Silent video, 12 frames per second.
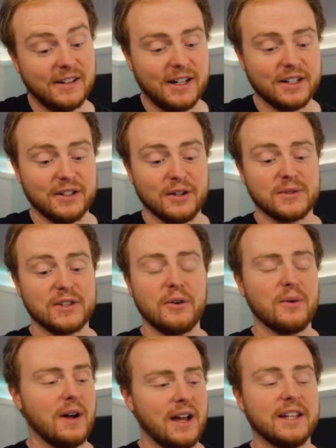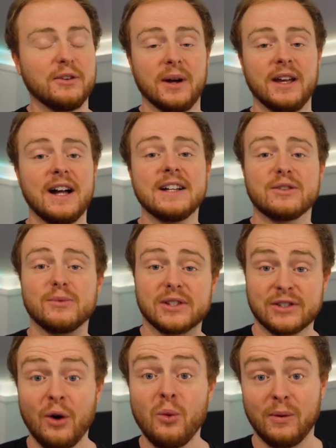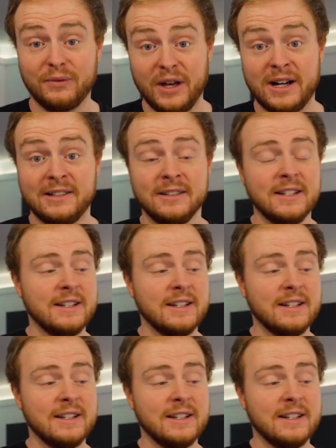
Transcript: I don't know. So anyway, as a result of that